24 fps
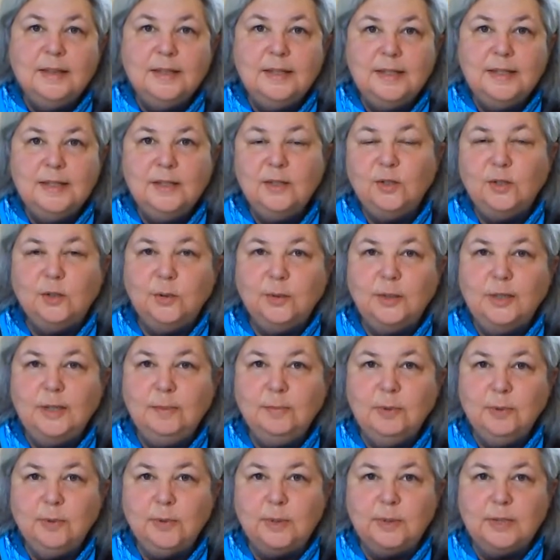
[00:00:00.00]
This is Julie
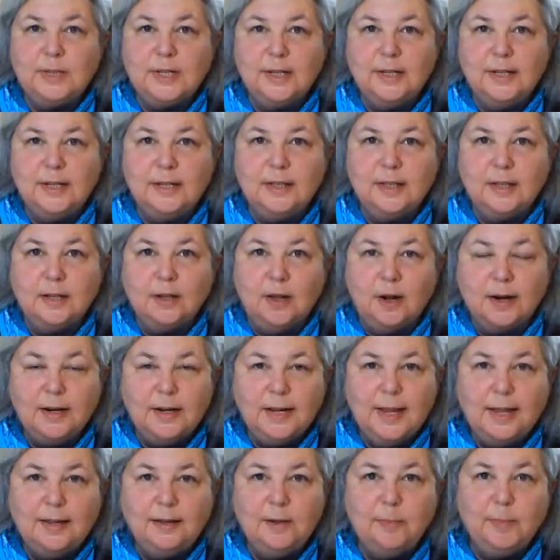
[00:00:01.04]
Maruskin at the
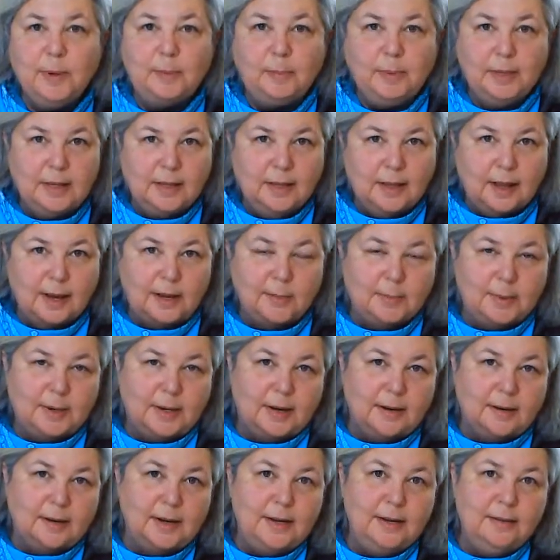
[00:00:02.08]
Clark County Public
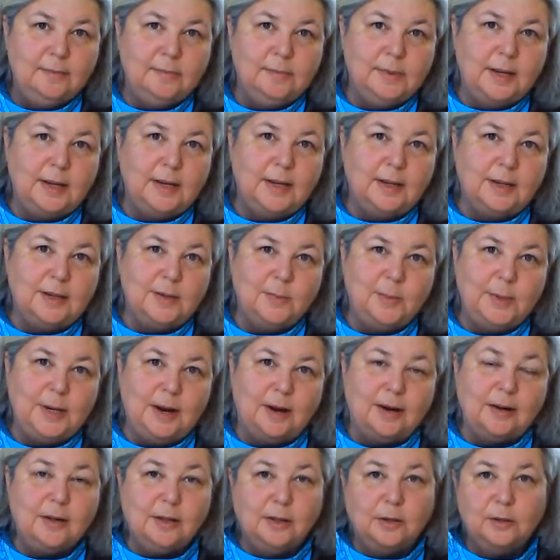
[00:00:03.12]
Library, and we
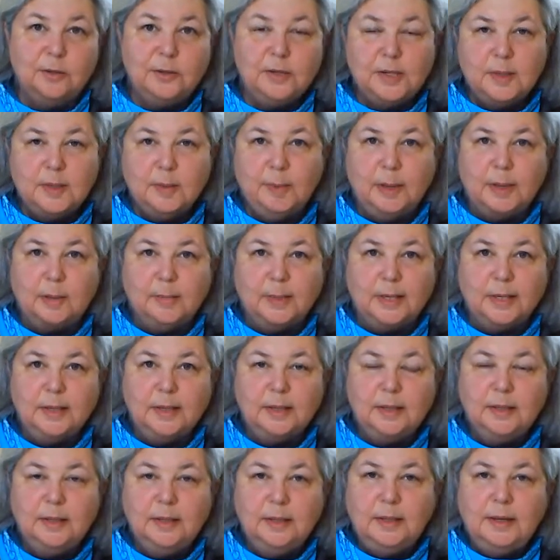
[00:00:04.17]
are closed to the
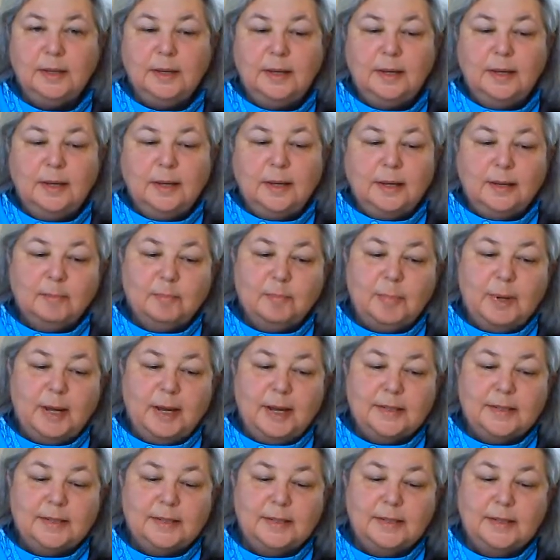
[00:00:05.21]
public.
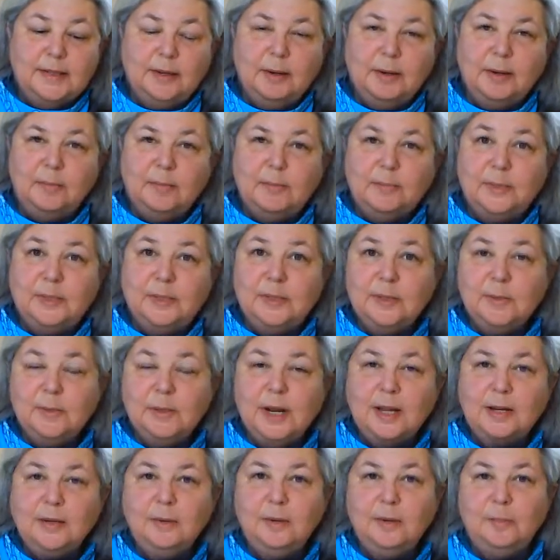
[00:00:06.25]
But since we're
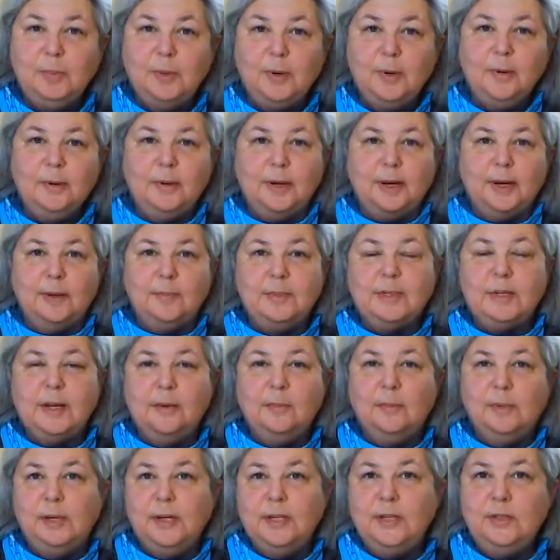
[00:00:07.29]
not doing programs, I
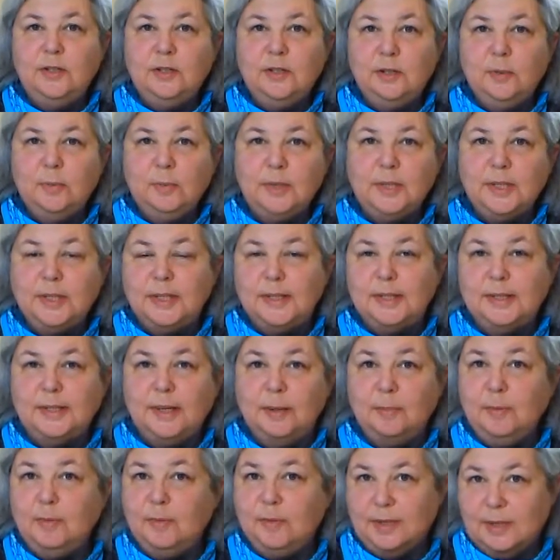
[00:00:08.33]
wanted to present
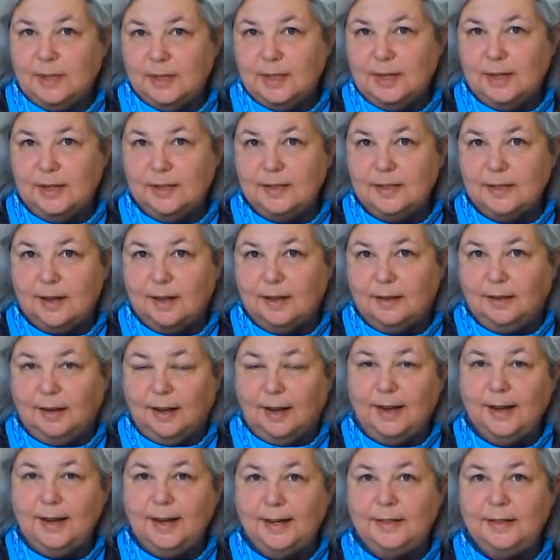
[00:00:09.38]
some of the things
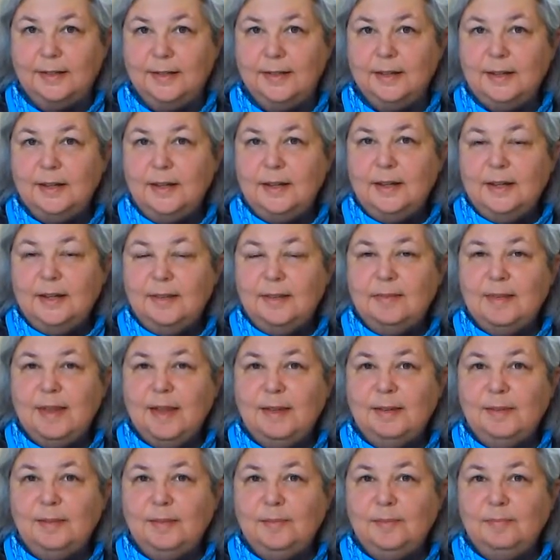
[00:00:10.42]
online
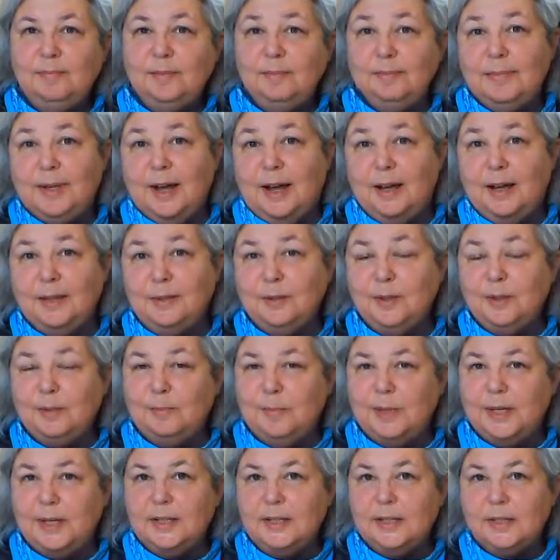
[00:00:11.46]
that either you
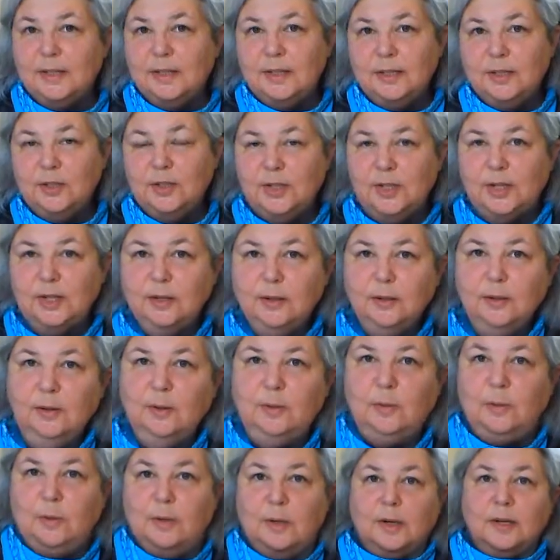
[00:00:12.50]
missed this year
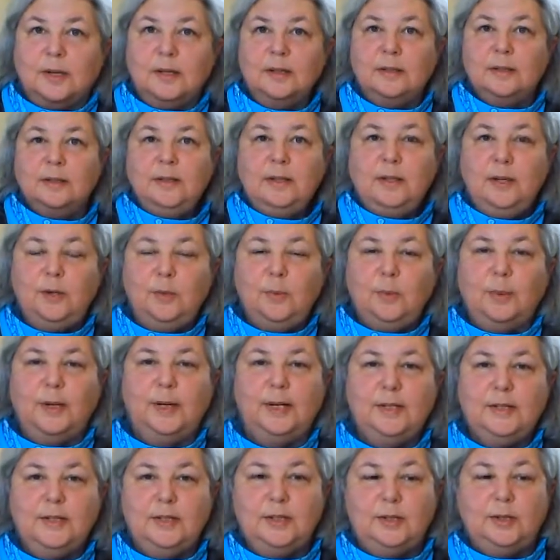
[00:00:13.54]
or you
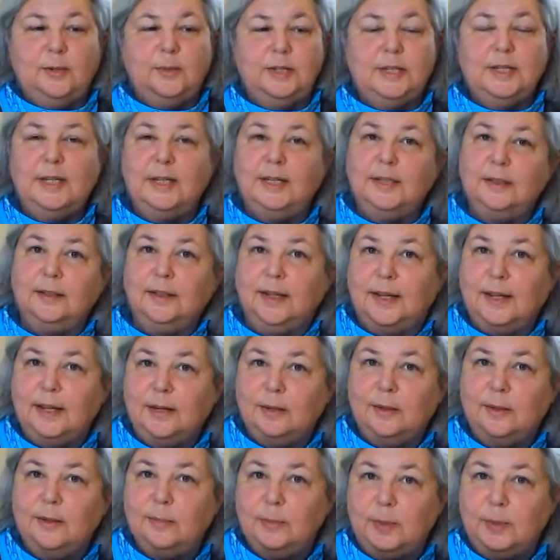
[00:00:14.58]
wanted to attend
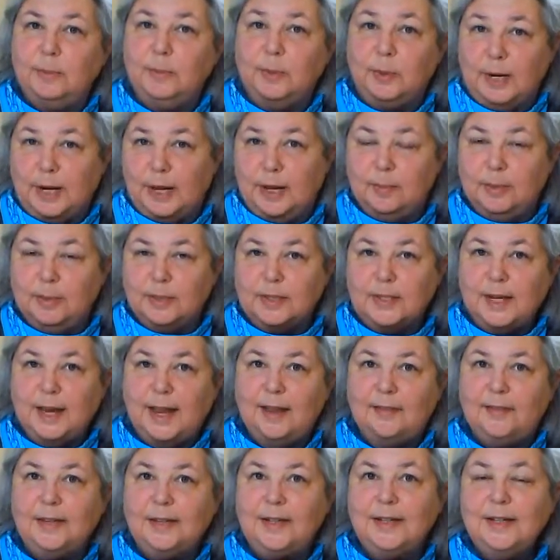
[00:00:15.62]
later and we weren't able to
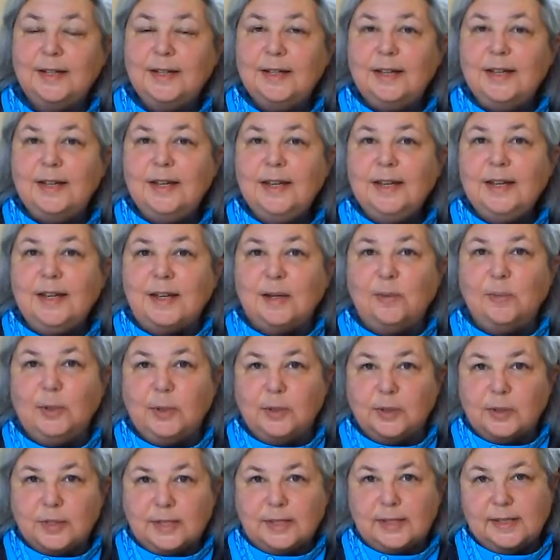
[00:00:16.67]
have it in
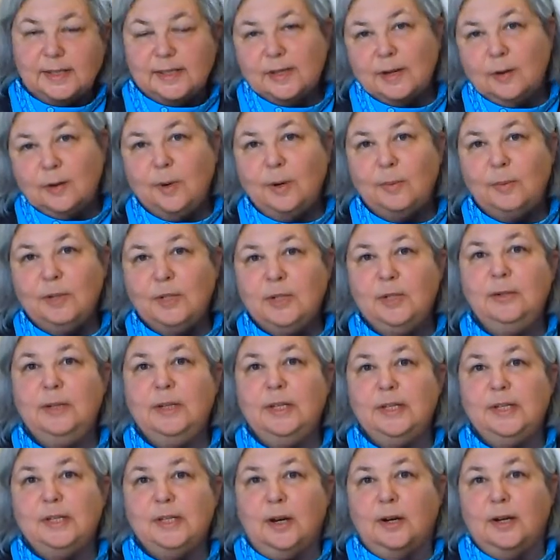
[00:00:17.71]
person. So what we're
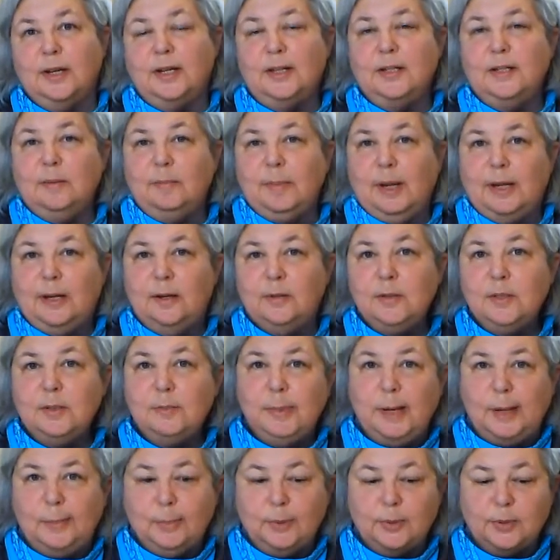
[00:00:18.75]
doing is starting tomatoes
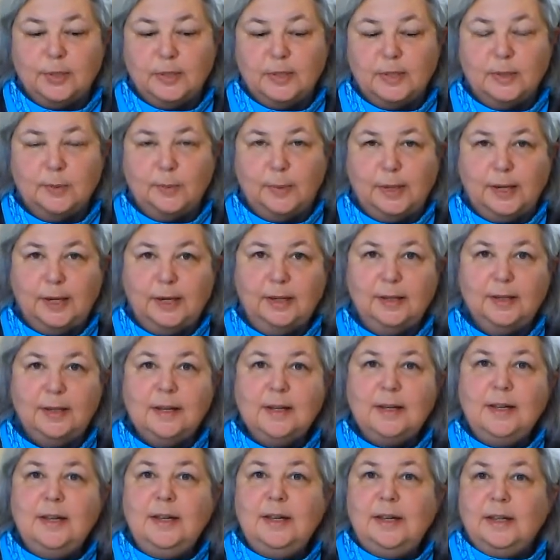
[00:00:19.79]
and peppers this week.
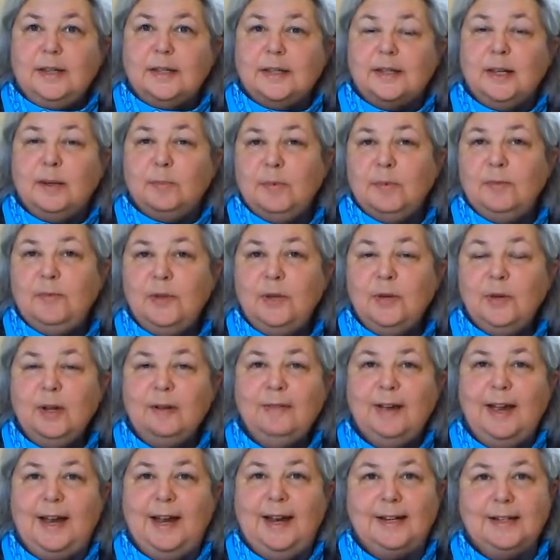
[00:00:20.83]
Some of you
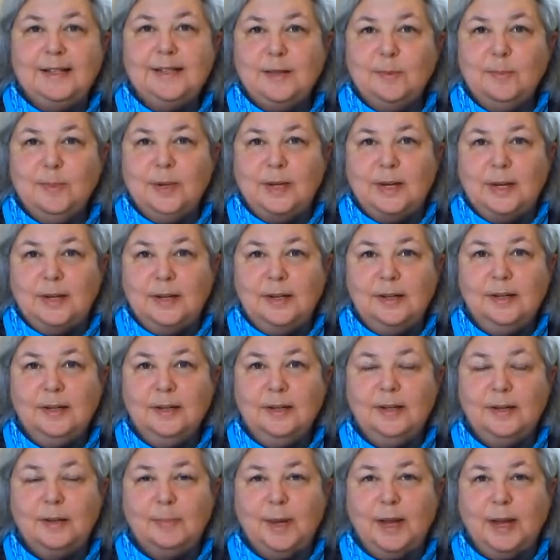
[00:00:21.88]
have asked me
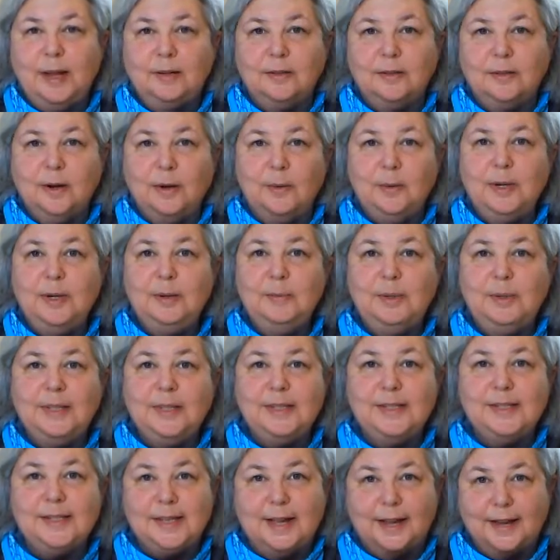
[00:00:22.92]
about growing with
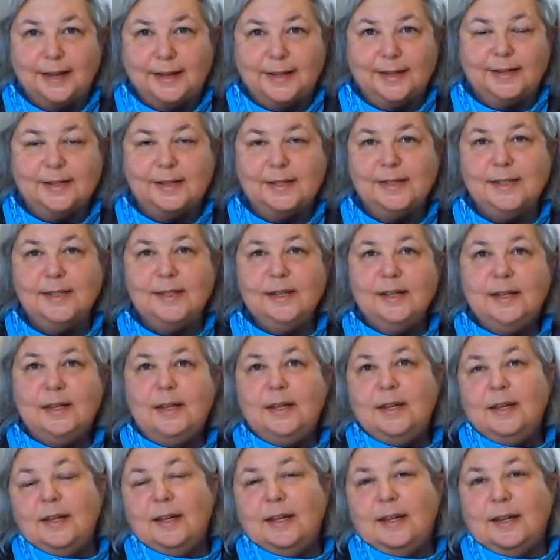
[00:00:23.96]
the signs,
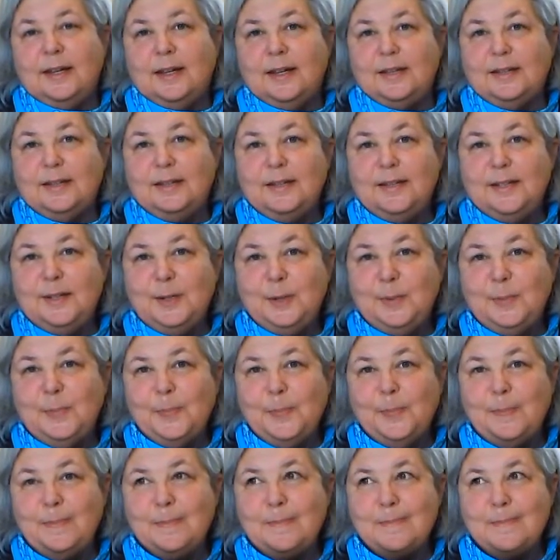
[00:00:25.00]
and